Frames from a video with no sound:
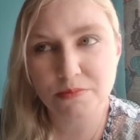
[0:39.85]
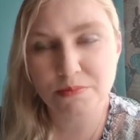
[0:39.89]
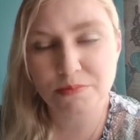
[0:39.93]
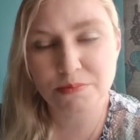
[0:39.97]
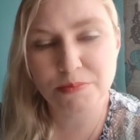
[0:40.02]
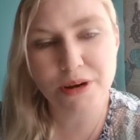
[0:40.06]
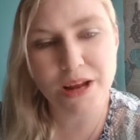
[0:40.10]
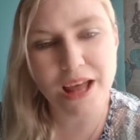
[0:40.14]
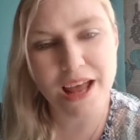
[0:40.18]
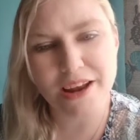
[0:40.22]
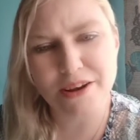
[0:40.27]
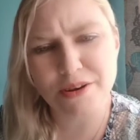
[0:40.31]
but
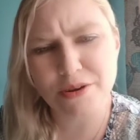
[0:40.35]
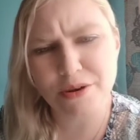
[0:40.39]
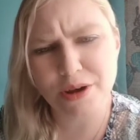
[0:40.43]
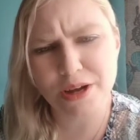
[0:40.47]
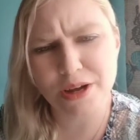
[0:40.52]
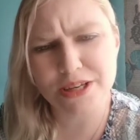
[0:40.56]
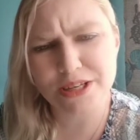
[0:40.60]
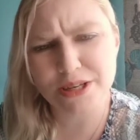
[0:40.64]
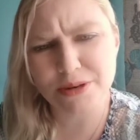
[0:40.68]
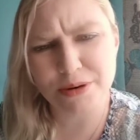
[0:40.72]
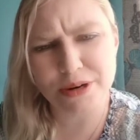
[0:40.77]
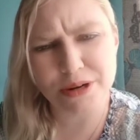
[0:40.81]
I had no
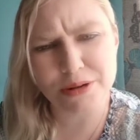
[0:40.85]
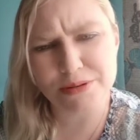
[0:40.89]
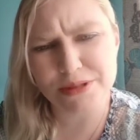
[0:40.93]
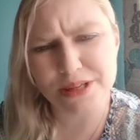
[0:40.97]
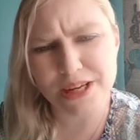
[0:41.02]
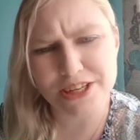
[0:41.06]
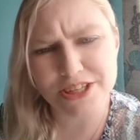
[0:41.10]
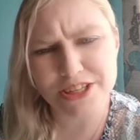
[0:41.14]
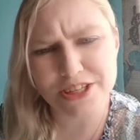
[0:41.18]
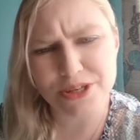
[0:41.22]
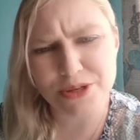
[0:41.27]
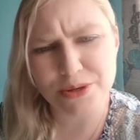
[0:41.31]
idea what I was
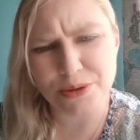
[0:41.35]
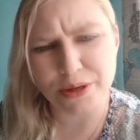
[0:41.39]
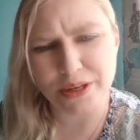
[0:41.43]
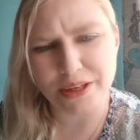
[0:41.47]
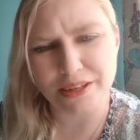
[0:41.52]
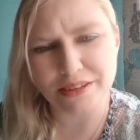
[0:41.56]
actually doing.